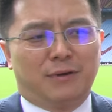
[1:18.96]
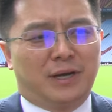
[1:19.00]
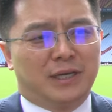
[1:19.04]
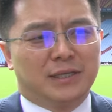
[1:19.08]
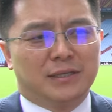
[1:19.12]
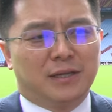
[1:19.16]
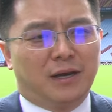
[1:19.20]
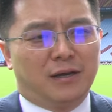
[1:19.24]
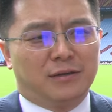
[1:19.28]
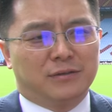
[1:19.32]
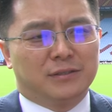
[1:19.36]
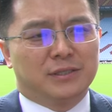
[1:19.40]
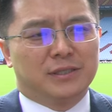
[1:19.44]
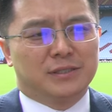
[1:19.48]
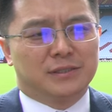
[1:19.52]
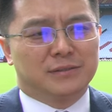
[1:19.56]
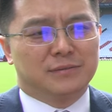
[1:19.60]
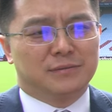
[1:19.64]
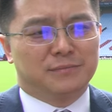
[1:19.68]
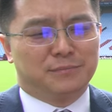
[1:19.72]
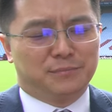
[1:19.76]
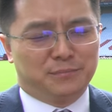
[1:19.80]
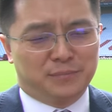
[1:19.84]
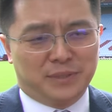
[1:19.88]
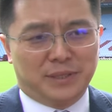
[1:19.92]
Why not?
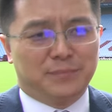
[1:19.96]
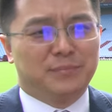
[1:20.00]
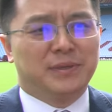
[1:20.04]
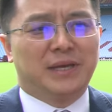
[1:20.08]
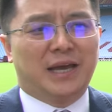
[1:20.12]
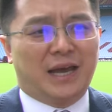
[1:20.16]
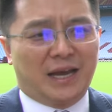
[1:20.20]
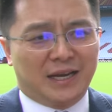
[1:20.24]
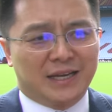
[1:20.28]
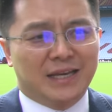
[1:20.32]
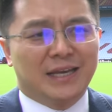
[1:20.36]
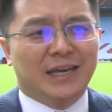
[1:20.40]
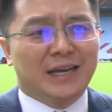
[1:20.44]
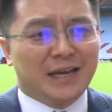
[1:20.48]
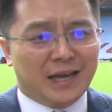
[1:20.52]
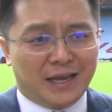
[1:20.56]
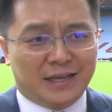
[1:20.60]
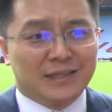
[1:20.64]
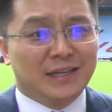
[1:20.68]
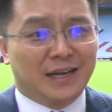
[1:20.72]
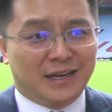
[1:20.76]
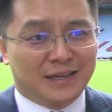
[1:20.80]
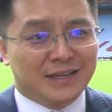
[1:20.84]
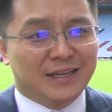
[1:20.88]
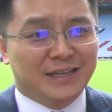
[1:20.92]
Maybe again
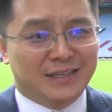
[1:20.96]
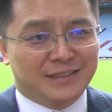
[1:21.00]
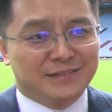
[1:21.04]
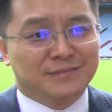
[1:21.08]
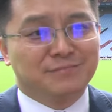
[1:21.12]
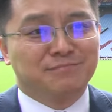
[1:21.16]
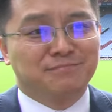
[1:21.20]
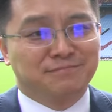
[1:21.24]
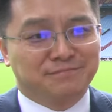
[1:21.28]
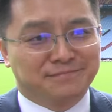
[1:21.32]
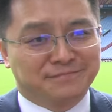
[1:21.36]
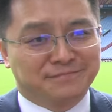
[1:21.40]
and again.